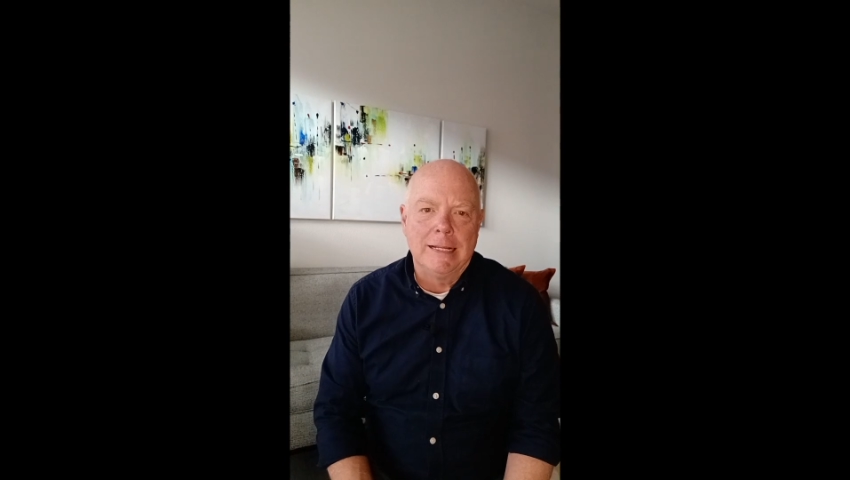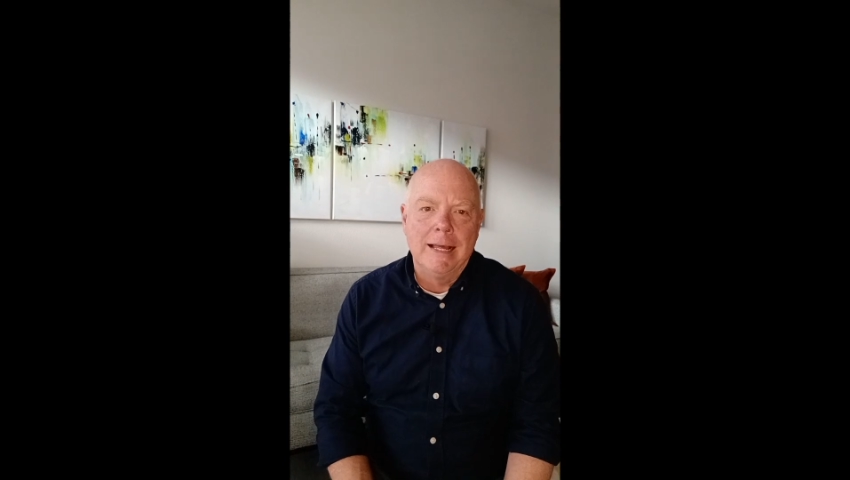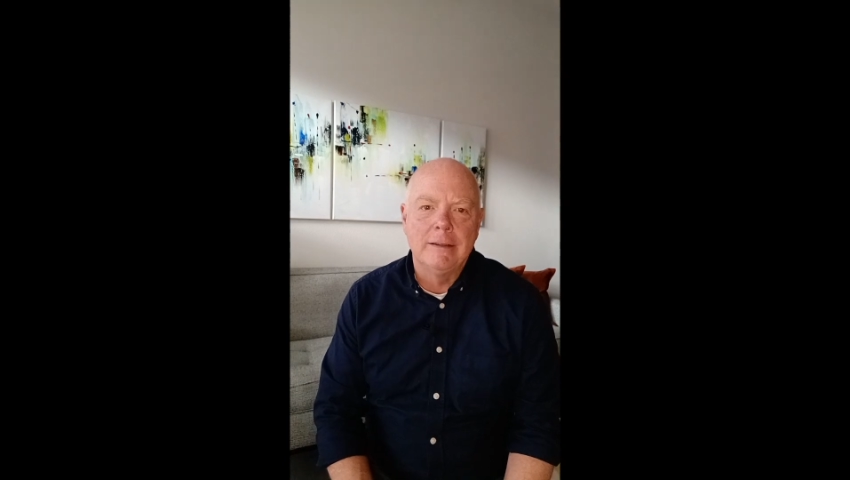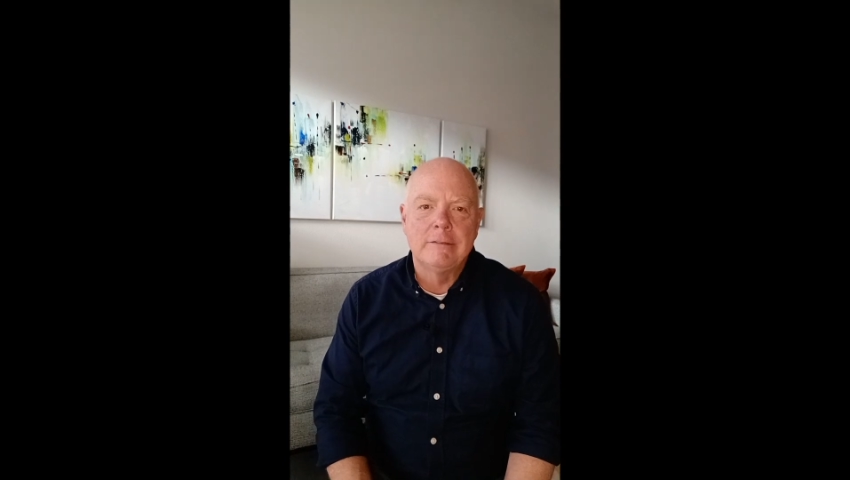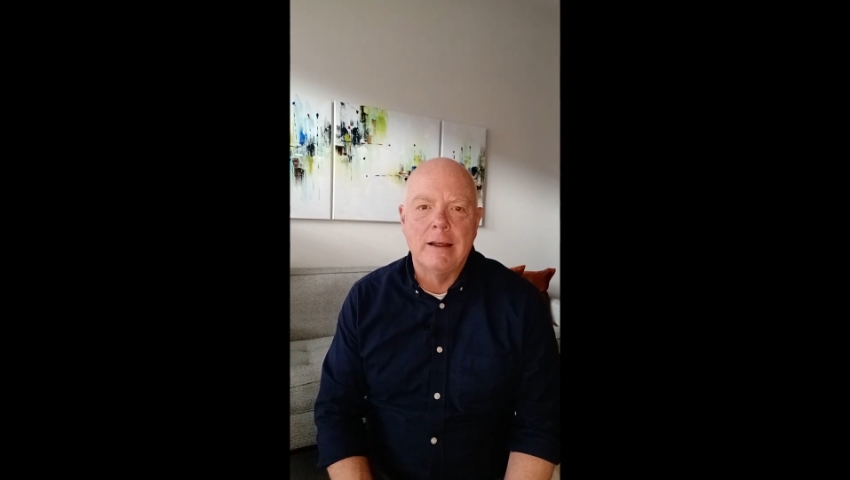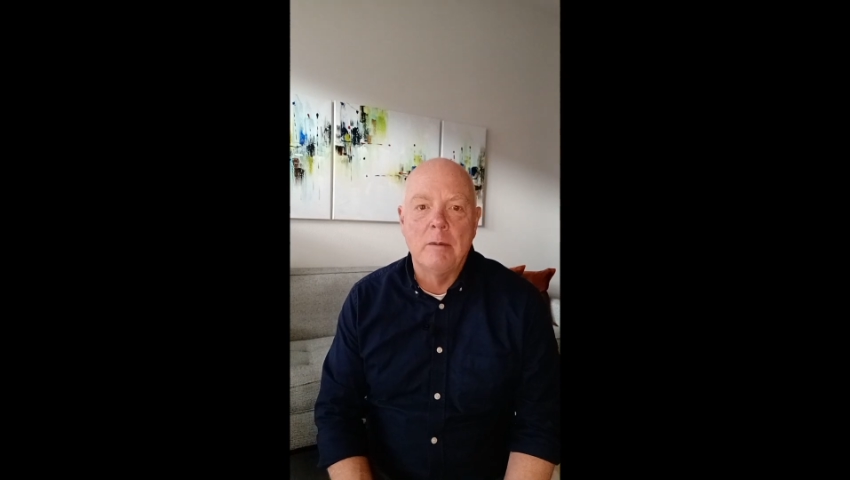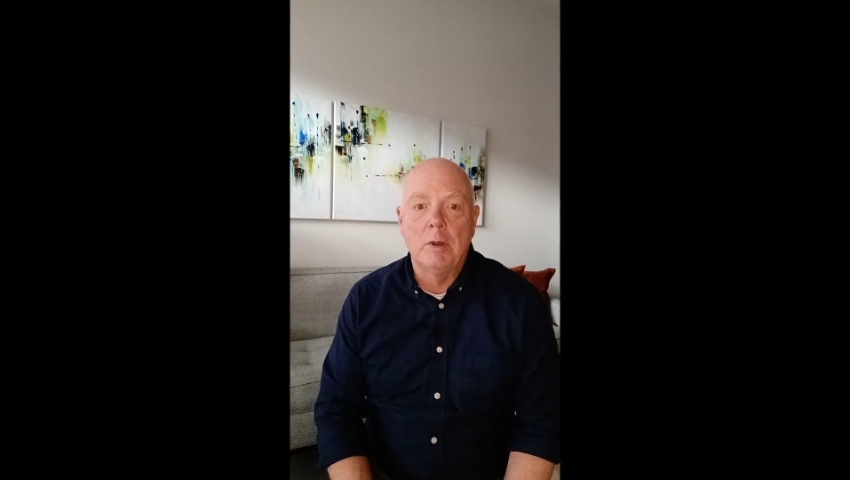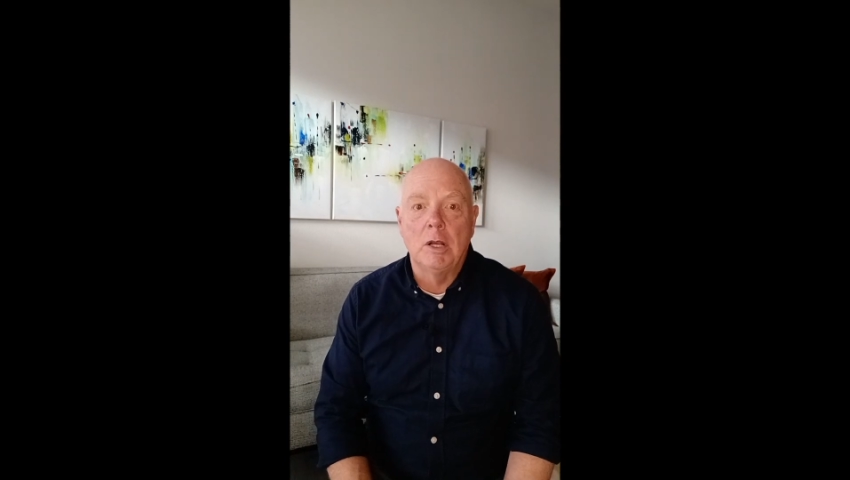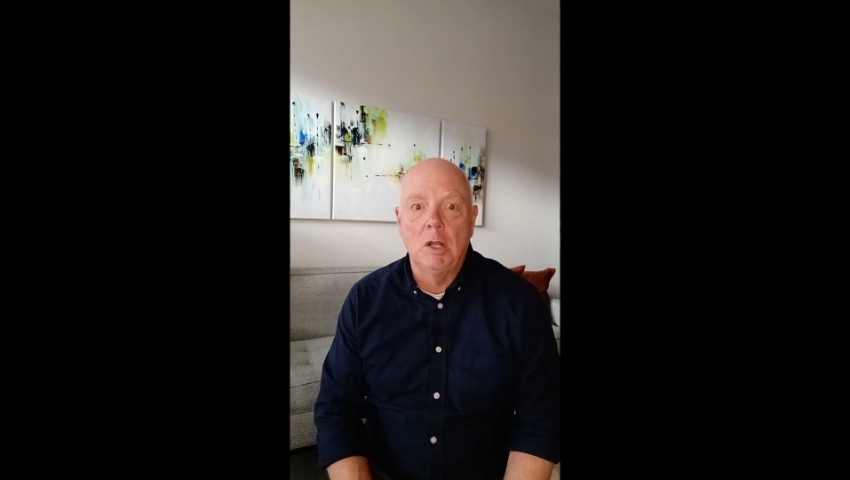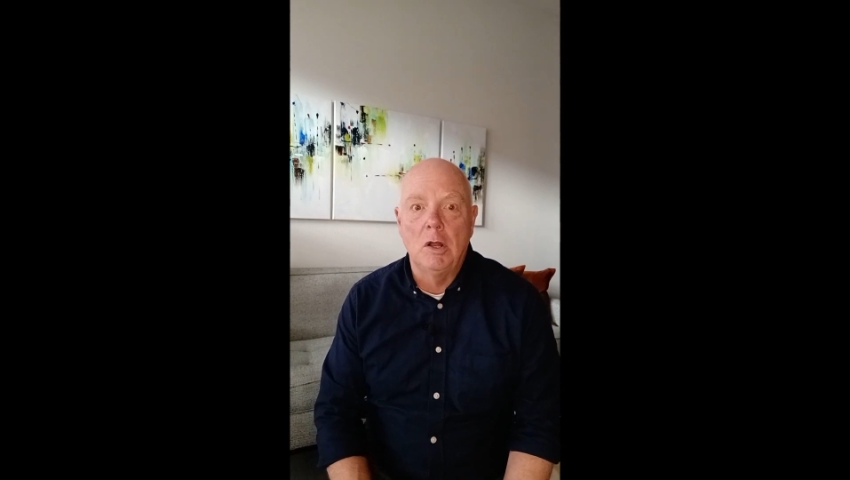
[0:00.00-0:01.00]
as time went
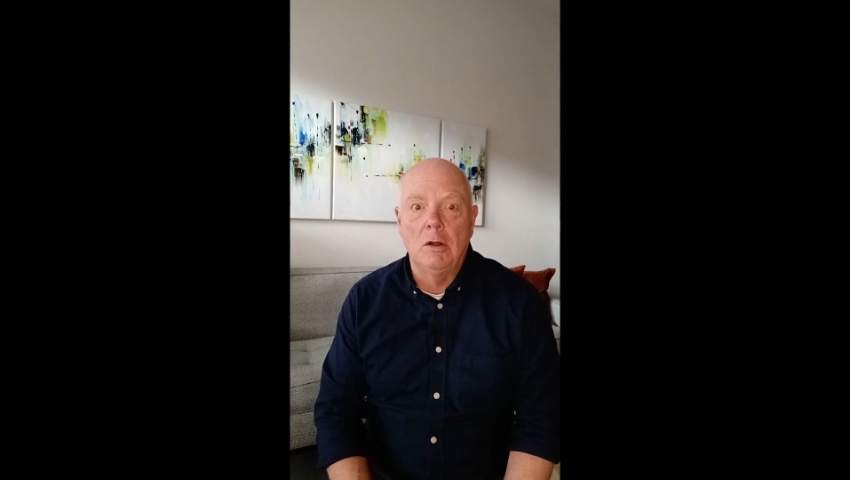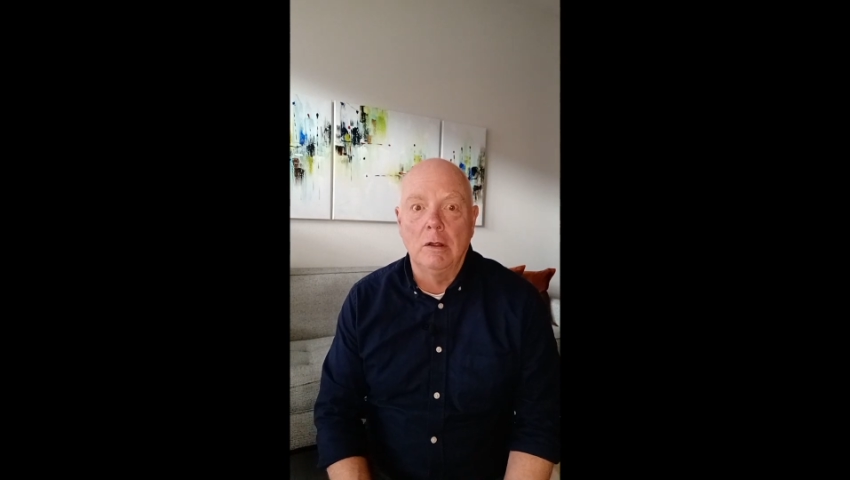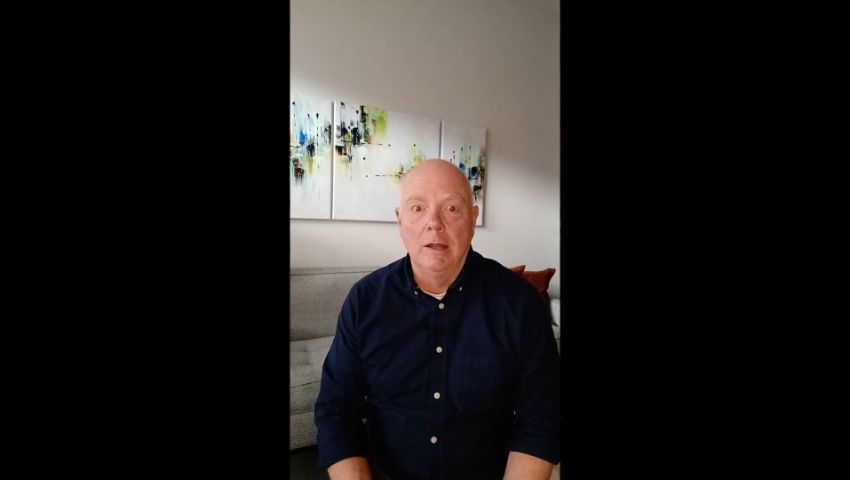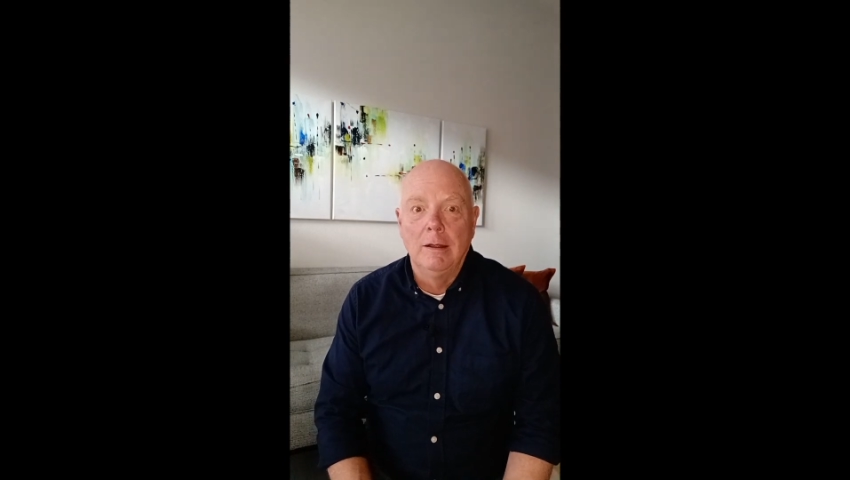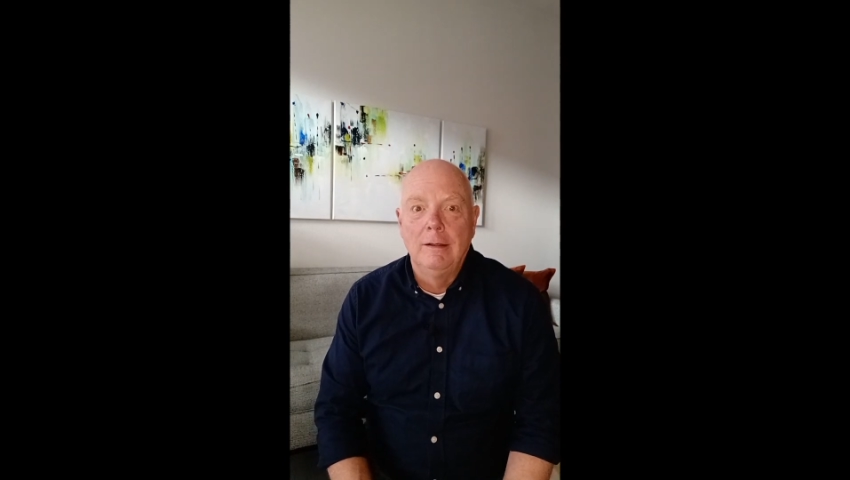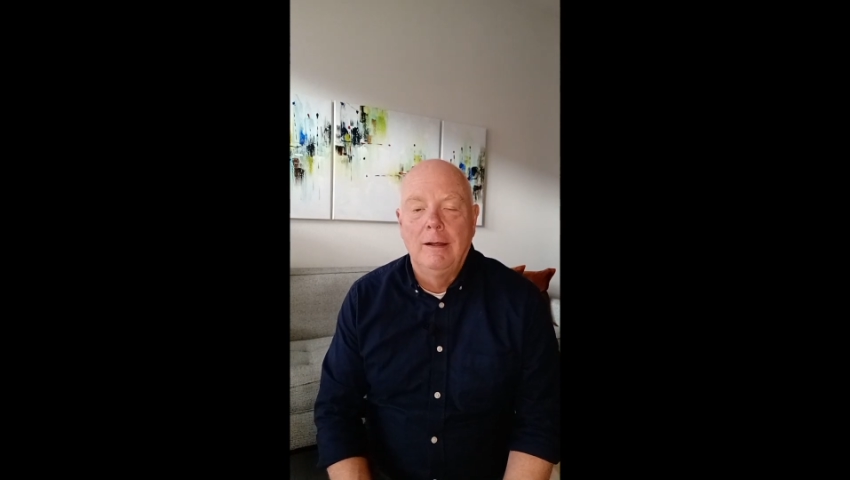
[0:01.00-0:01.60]
along,